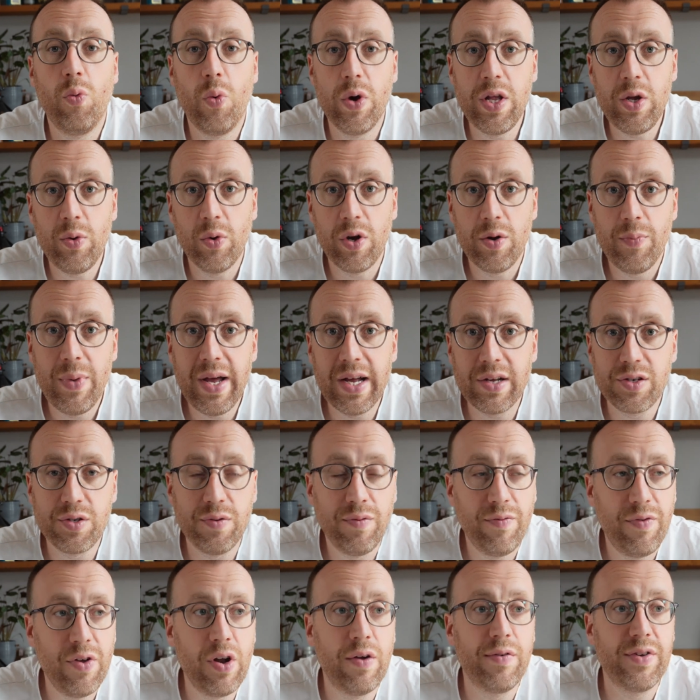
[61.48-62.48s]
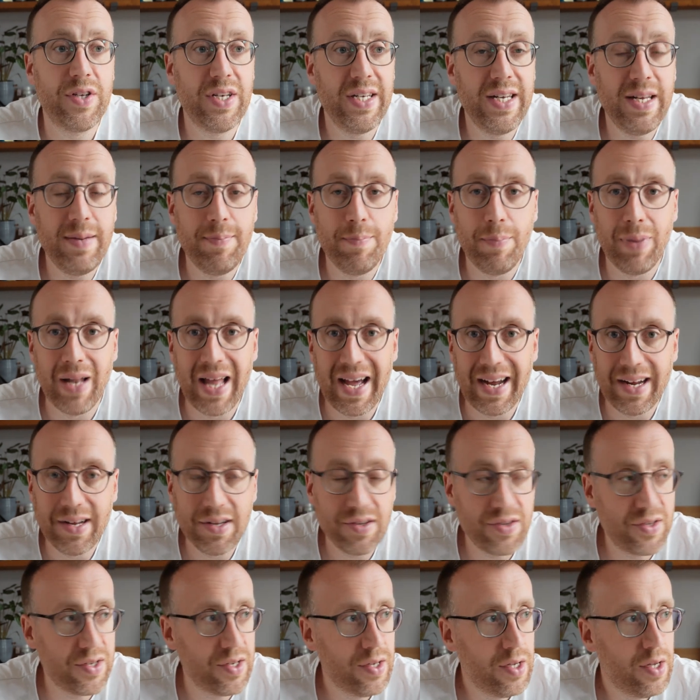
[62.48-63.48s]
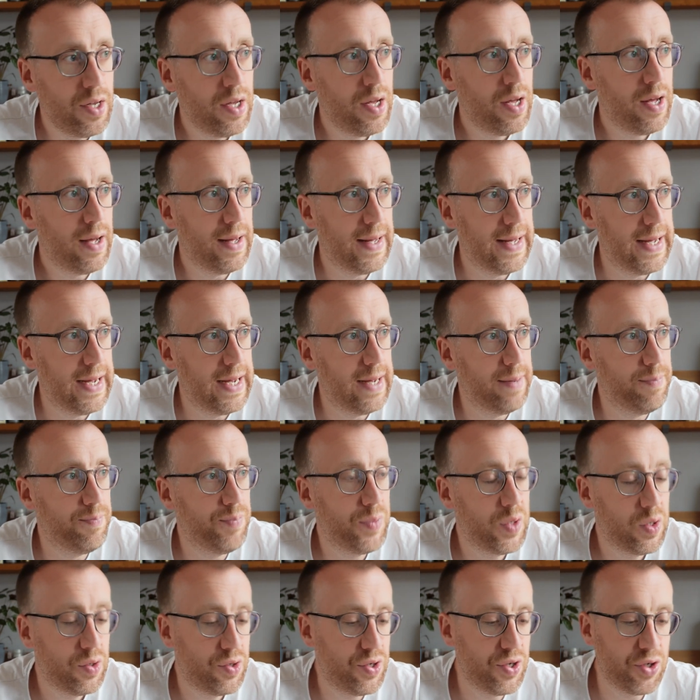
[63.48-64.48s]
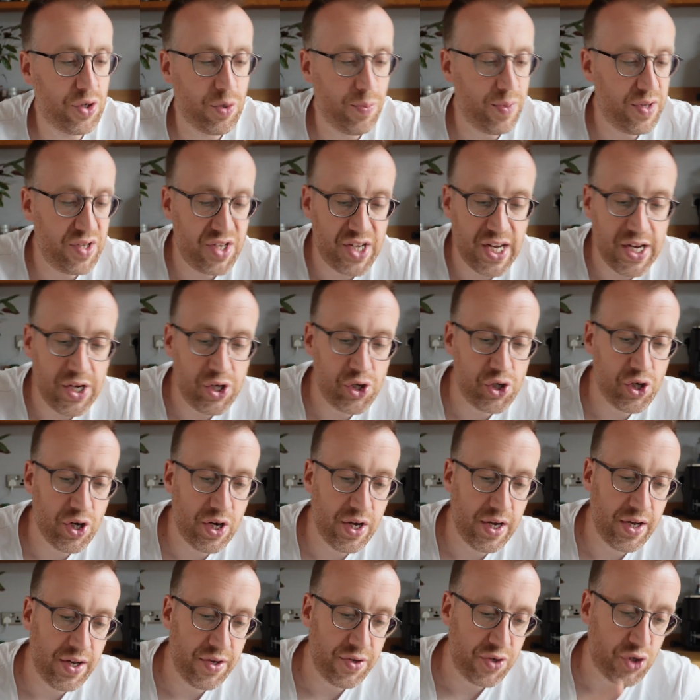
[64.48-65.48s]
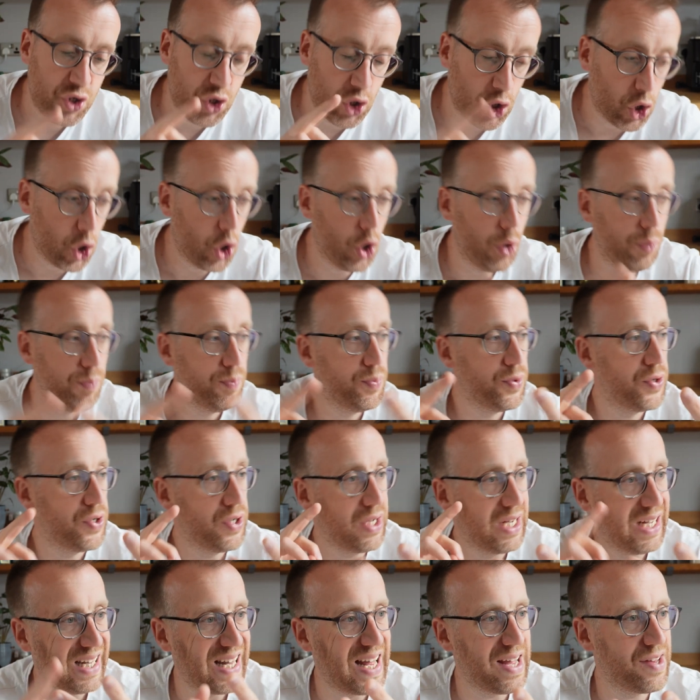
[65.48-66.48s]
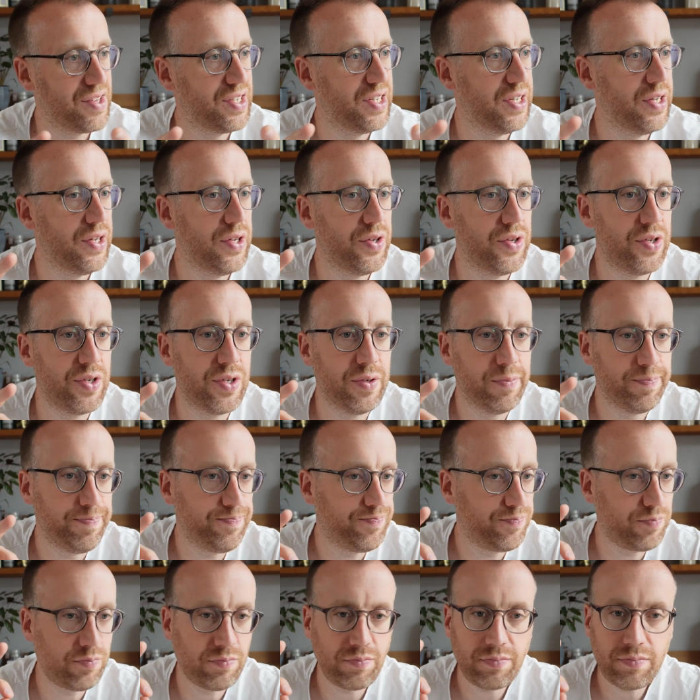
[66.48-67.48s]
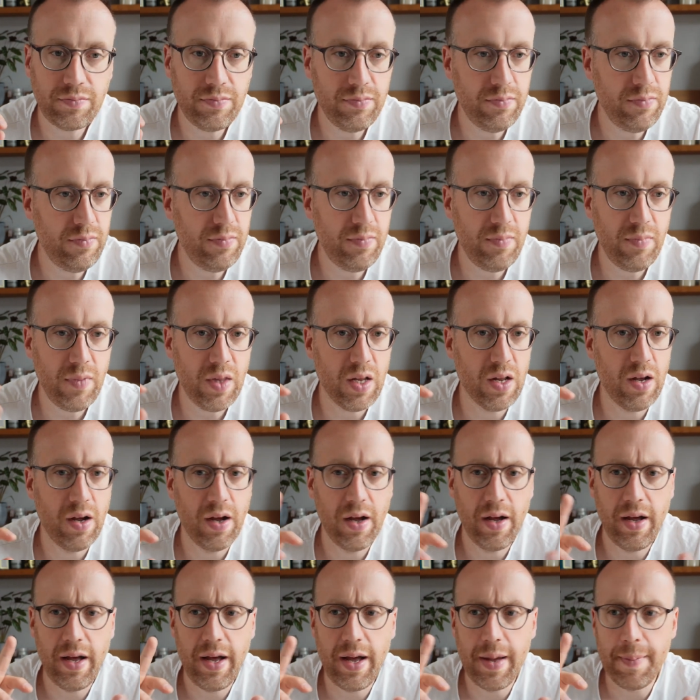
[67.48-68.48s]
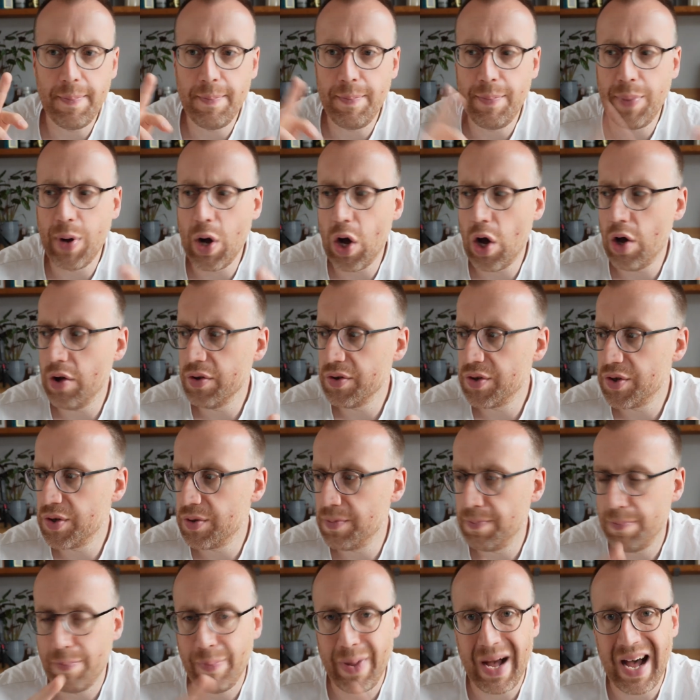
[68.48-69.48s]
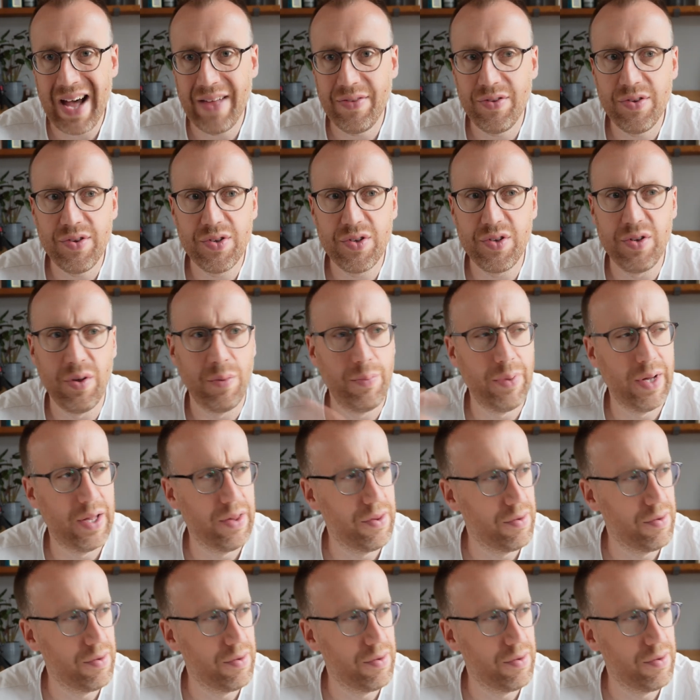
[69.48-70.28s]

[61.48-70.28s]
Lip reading: when you want to make something, obviously you need blanks. So this could be t-shirts, cups, glasses, pots, pans, but